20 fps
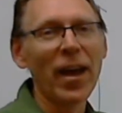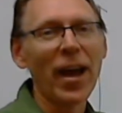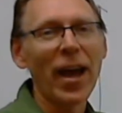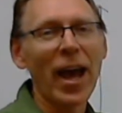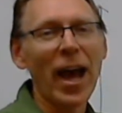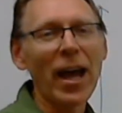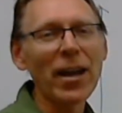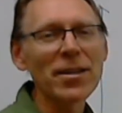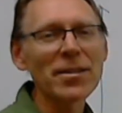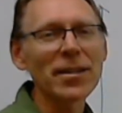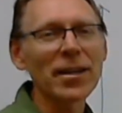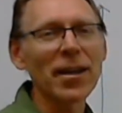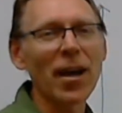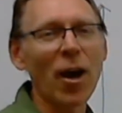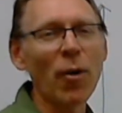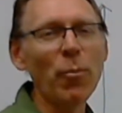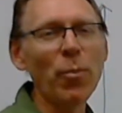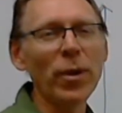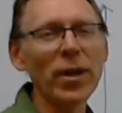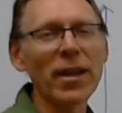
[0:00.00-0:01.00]
How does a
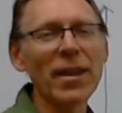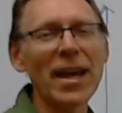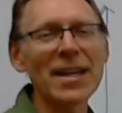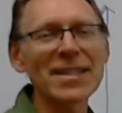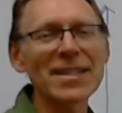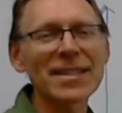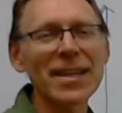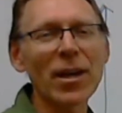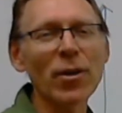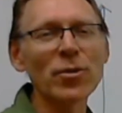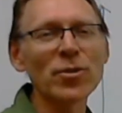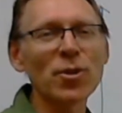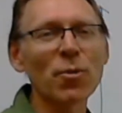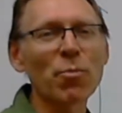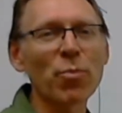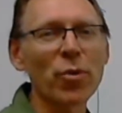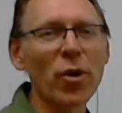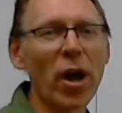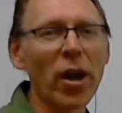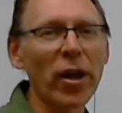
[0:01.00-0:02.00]
company that sells a
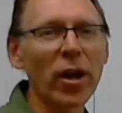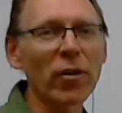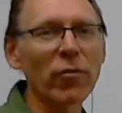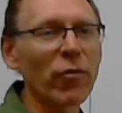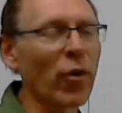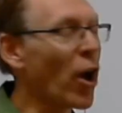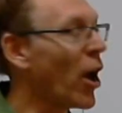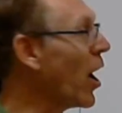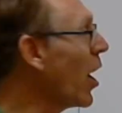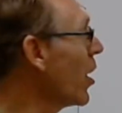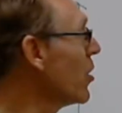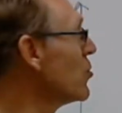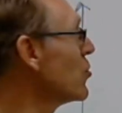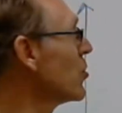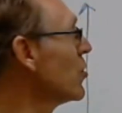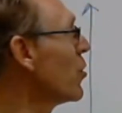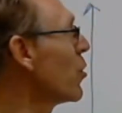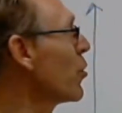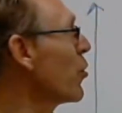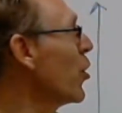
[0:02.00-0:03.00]
product for
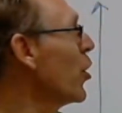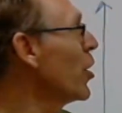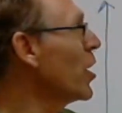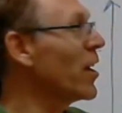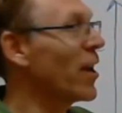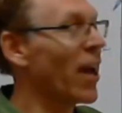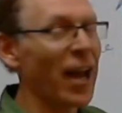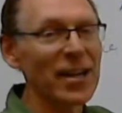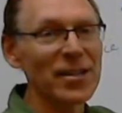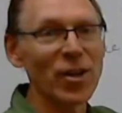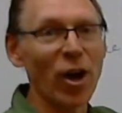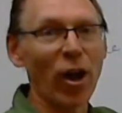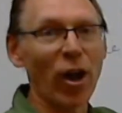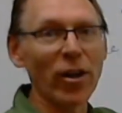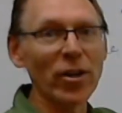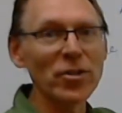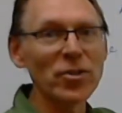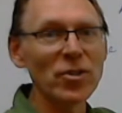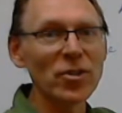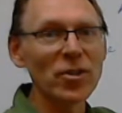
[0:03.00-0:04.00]

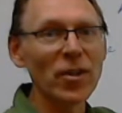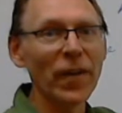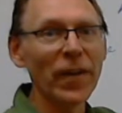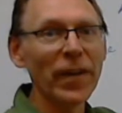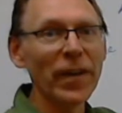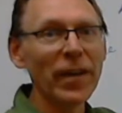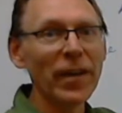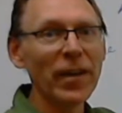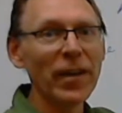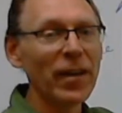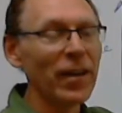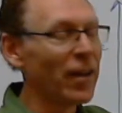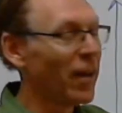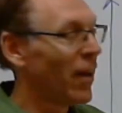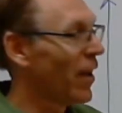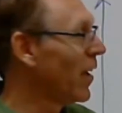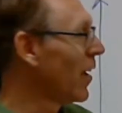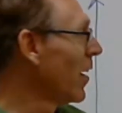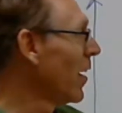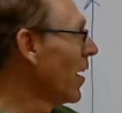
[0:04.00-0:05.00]
$139
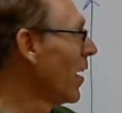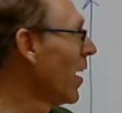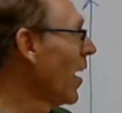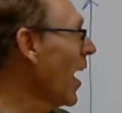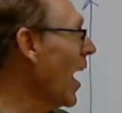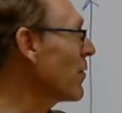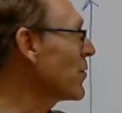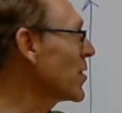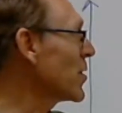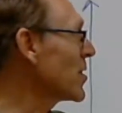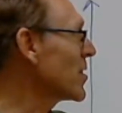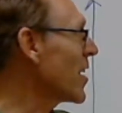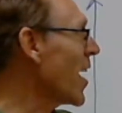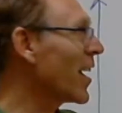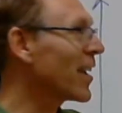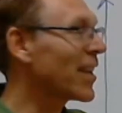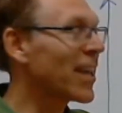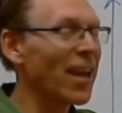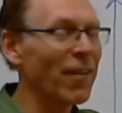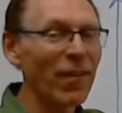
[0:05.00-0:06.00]
have to
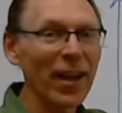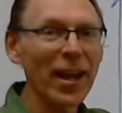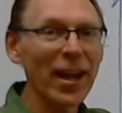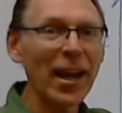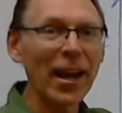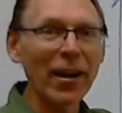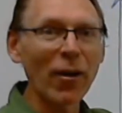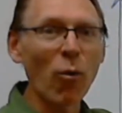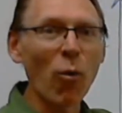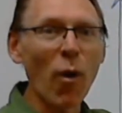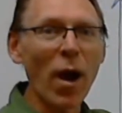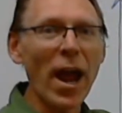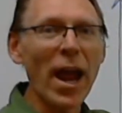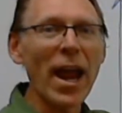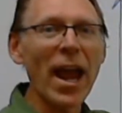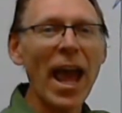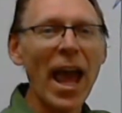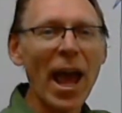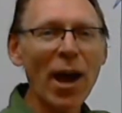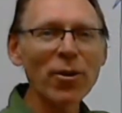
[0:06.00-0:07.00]
start giving it
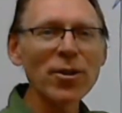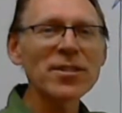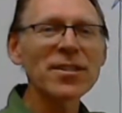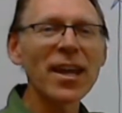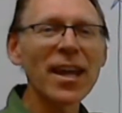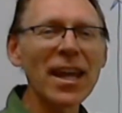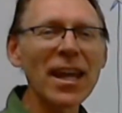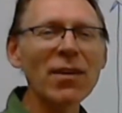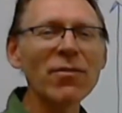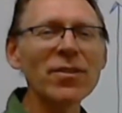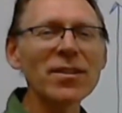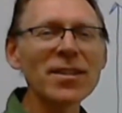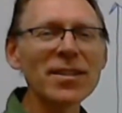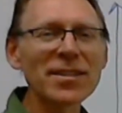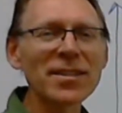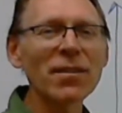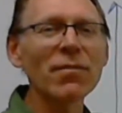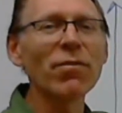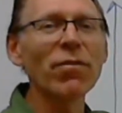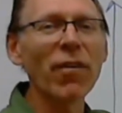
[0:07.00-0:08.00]
away? How does it even
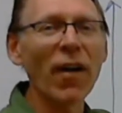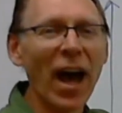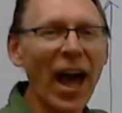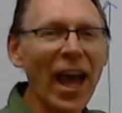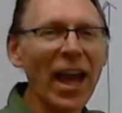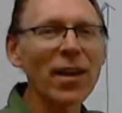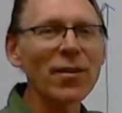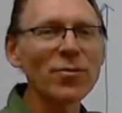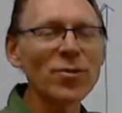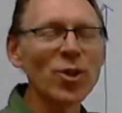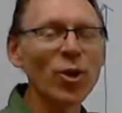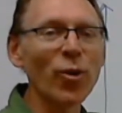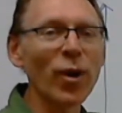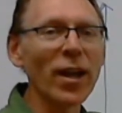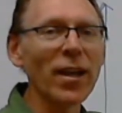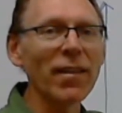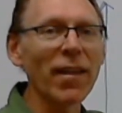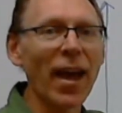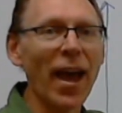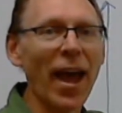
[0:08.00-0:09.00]
survive
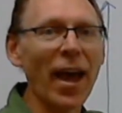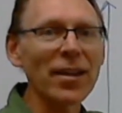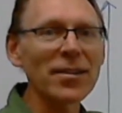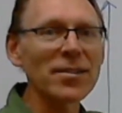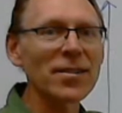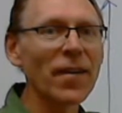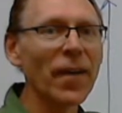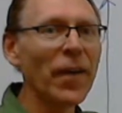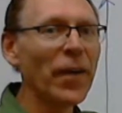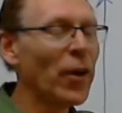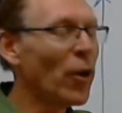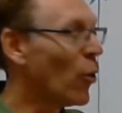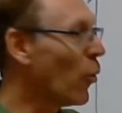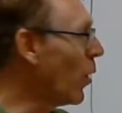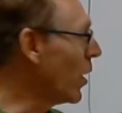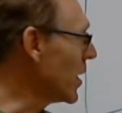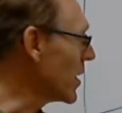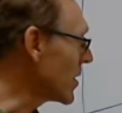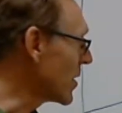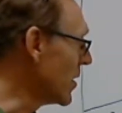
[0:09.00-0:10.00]
doing that
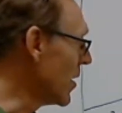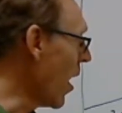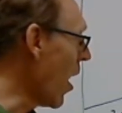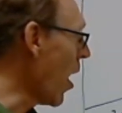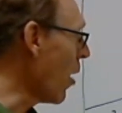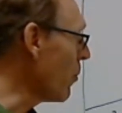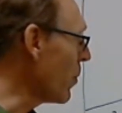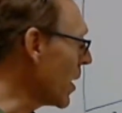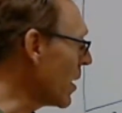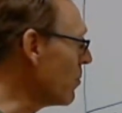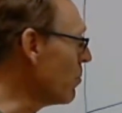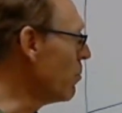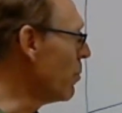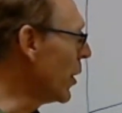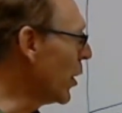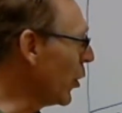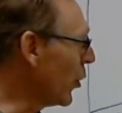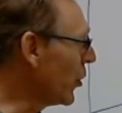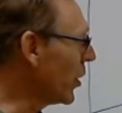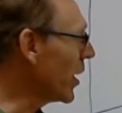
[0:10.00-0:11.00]
when it's not been
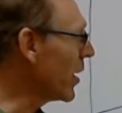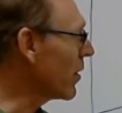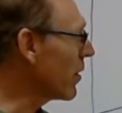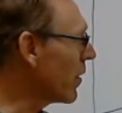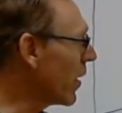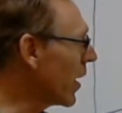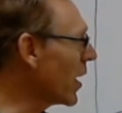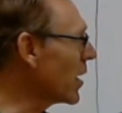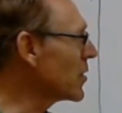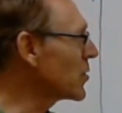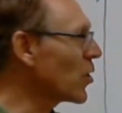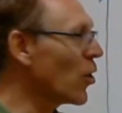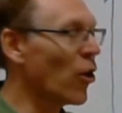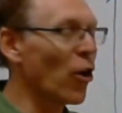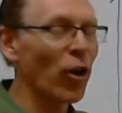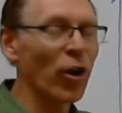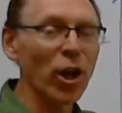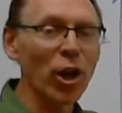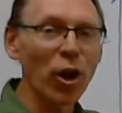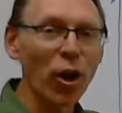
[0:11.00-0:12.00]
building things
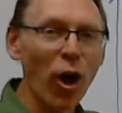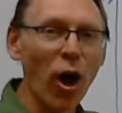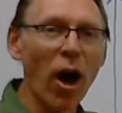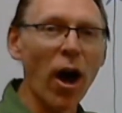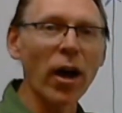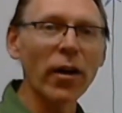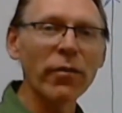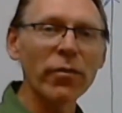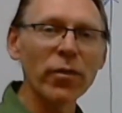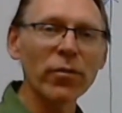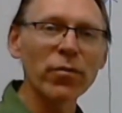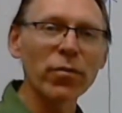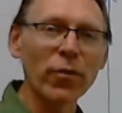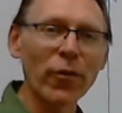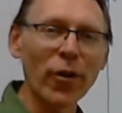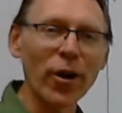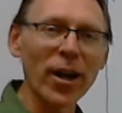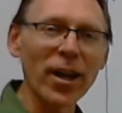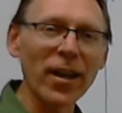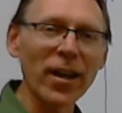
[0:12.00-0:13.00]
all along for
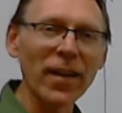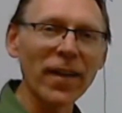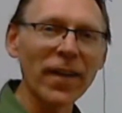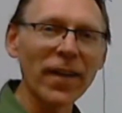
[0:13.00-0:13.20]
free?